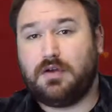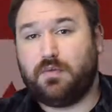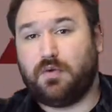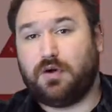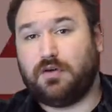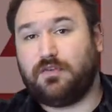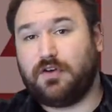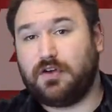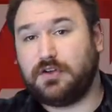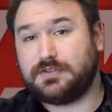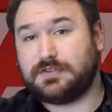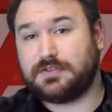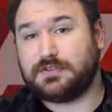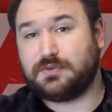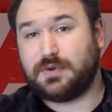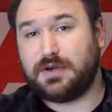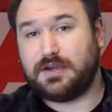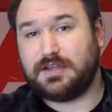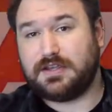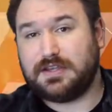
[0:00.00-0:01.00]
want to follow us on
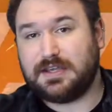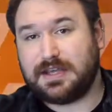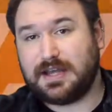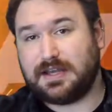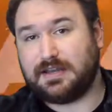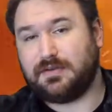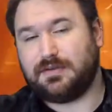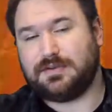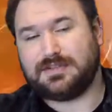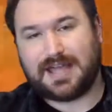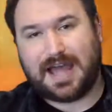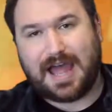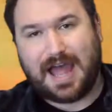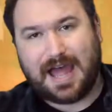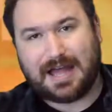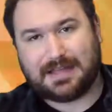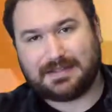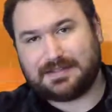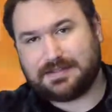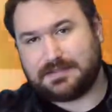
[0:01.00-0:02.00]
Twitter, you can do it
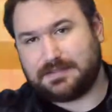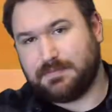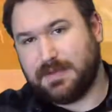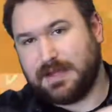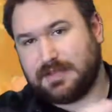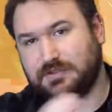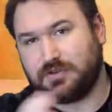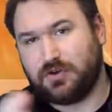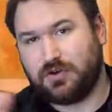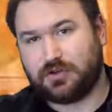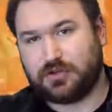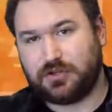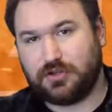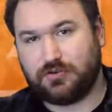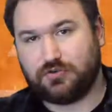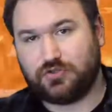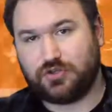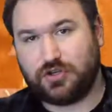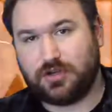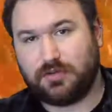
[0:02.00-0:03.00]
at
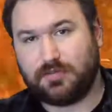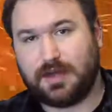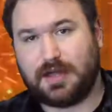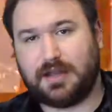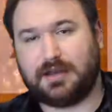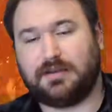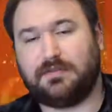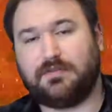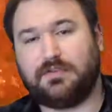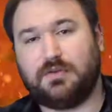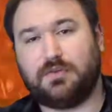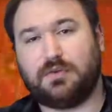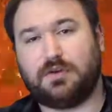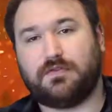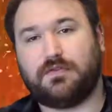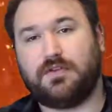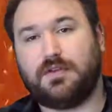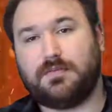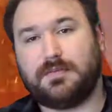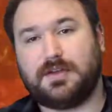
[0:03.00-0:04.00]
SmackTalkYouTube. And if you
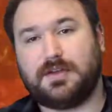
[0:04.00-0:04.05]
want to follow